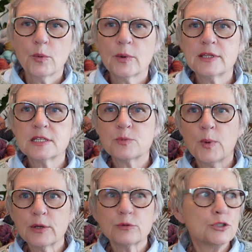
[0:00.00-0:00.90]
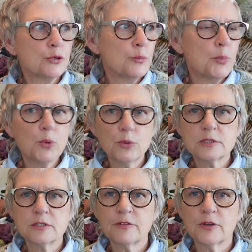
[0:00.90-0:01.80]
where there's 1 or 2
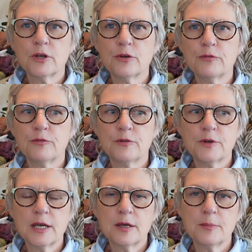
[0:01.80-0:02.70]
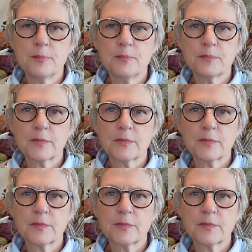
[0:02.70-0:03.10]
balls of a